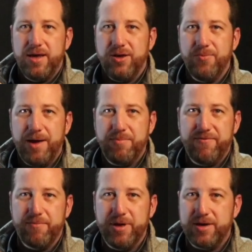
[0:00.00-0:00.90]
You might be
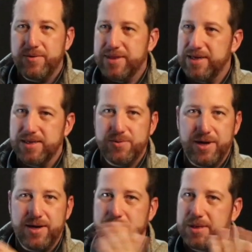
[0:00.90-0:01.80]
familiar with this when
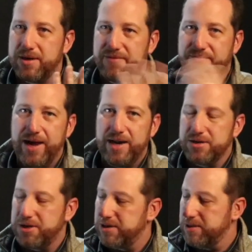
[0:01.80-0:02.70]
it comes to their flannel
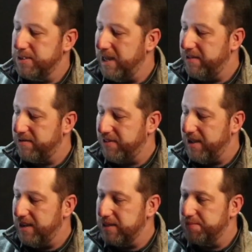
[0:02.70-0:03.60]
shirts and other
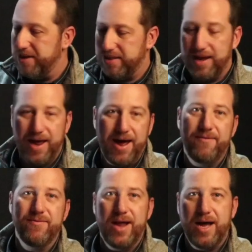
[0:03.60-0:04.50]
things, but they
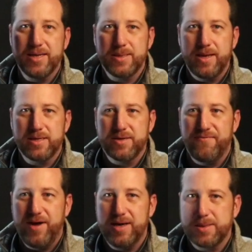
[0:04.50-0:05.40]
have lots and lots of
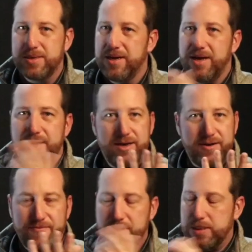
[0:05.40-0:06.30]
vests,
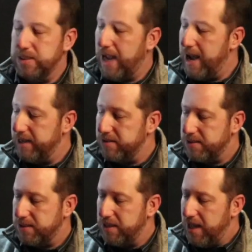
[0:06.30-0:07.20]
different
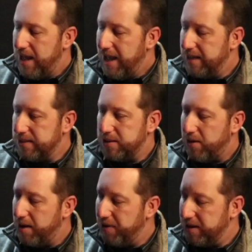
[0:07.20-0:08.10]
styles. And so
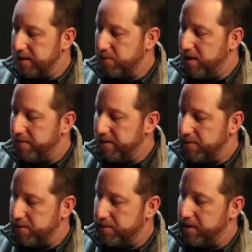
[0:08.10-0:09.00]
I picked this one up. This
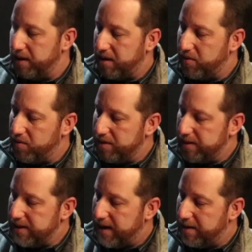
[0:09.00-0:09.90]
one's really cool.
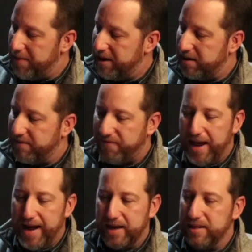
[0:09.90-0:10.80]
It's got an American
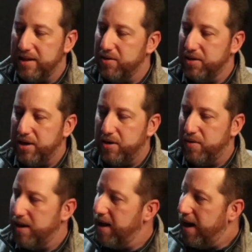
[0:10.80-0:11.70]
flag logo.